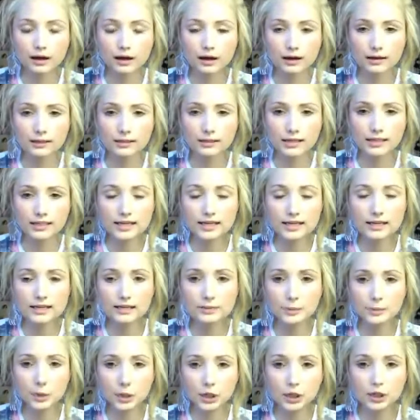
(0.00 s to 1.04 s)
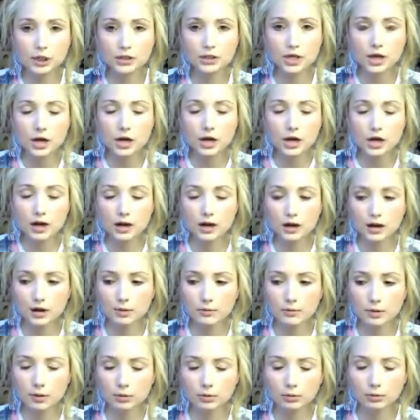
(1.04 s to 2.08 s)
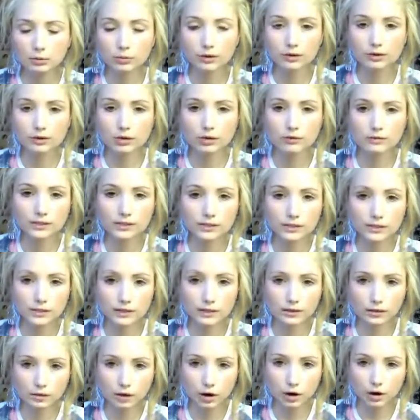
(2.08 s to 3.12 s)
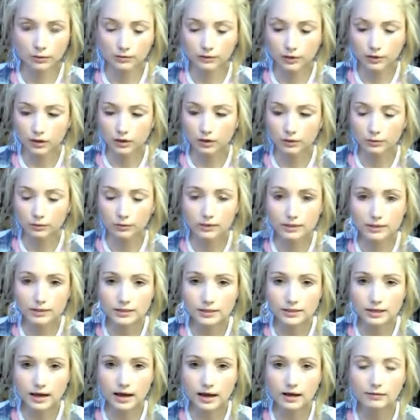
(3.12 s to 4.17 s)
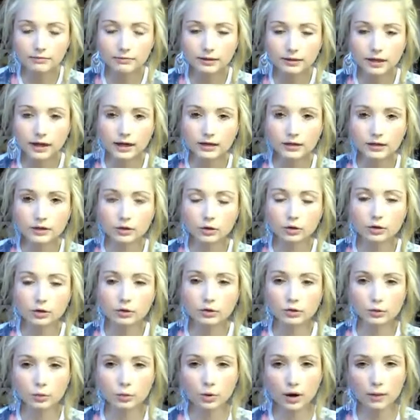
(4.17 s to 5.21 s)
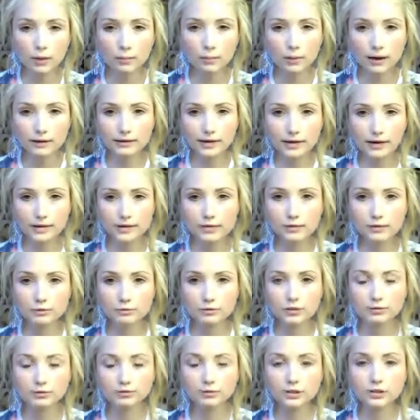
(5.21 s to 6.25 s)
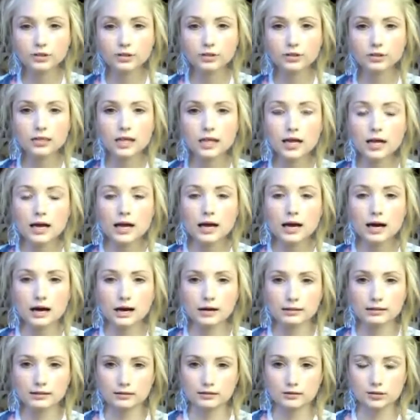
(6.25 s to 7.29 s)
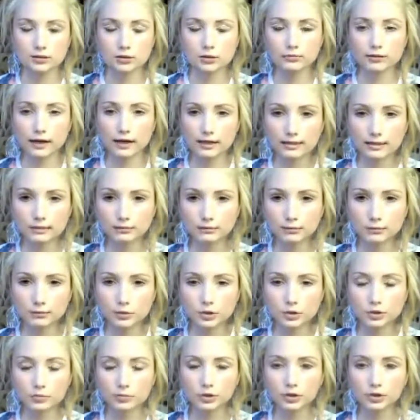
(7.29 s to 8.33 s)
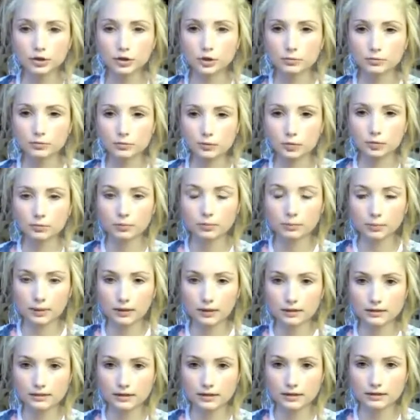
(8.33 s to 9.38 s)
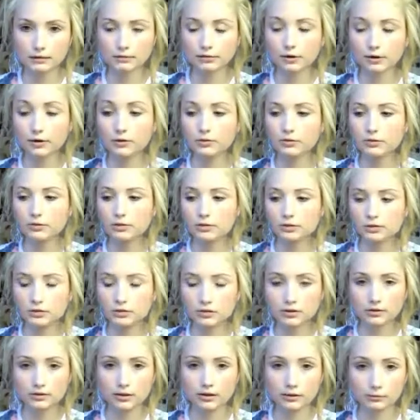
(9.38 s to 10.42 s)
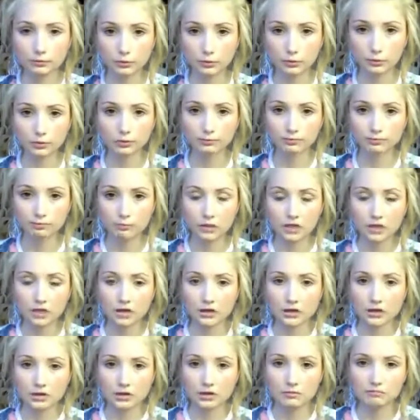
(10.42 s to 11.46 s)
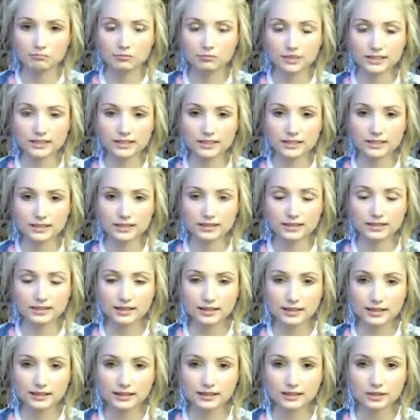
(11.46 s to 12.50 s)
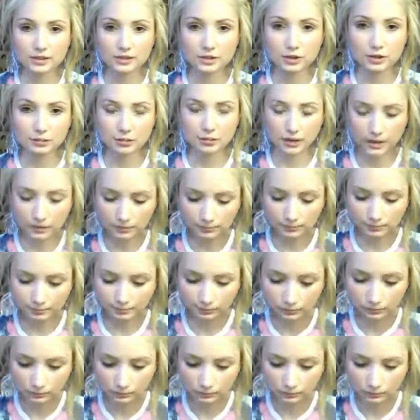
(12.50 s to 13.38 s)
And I take this because with obviously coughing a lot with the CF can cause quite bad acid reflux, and sort of acid from the stomach comes up, burns our throats, so therefore ranitidine's there to stop that.